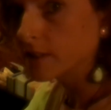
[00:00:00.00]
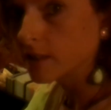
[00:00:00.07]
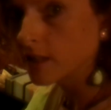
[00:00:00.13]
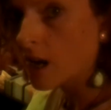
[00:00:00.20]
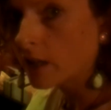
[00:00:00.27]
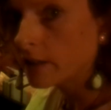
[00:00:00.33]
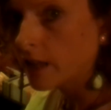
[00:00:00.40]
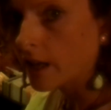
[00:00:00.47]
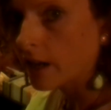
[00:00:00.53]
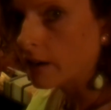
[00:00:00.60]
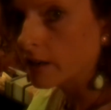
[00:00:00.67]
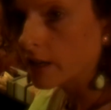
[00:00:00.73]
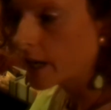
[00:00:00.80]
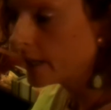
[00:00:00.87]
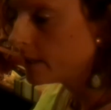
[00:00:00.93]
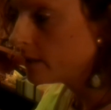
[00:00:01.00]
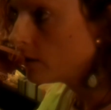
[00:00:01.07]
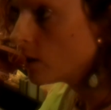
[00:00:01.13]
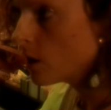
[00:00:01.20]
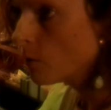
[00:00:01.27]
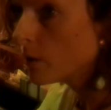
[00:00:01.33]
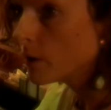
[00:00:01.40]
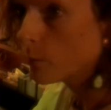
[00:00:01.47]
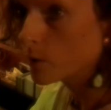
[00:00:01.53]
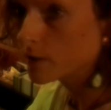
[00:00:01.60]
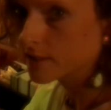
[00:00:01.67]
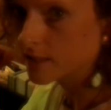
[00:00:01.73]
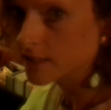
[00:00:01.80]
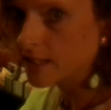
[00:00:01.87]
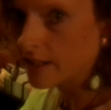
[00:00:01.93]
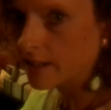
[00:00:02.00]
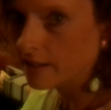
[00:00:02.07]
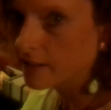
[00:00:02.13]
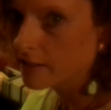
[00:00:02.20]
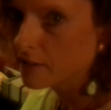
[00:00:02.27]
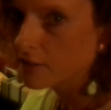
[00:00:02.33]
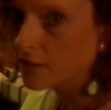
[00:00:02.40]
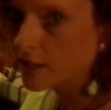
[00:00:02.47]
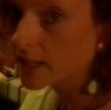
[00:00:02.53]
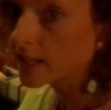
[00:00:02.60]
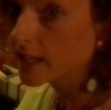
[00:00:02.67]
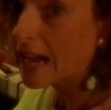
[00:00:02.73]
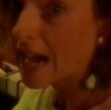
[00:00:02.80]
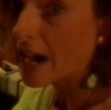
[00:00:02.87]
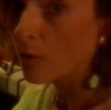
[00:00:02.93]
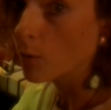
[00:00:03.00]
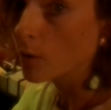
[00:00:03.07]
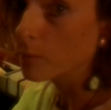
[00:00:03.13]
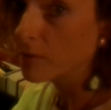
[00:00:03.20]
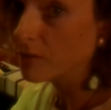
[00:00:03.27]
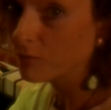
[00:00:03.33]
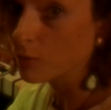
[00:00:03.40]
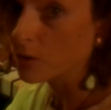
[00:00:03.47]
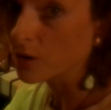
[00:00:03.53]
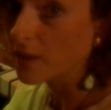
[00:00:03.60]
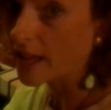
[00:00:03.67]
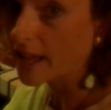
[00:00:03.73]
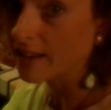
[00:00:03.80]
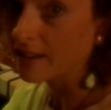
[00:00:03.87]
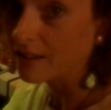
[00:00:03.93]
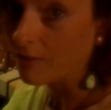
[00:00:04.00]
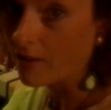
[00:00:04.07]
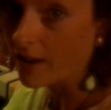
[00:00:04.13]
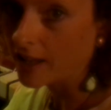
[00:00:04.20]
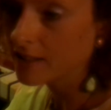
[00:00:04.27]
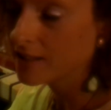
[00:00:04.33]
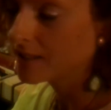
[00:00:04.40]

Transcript: not there. I know it wasn't there like an hour before that event.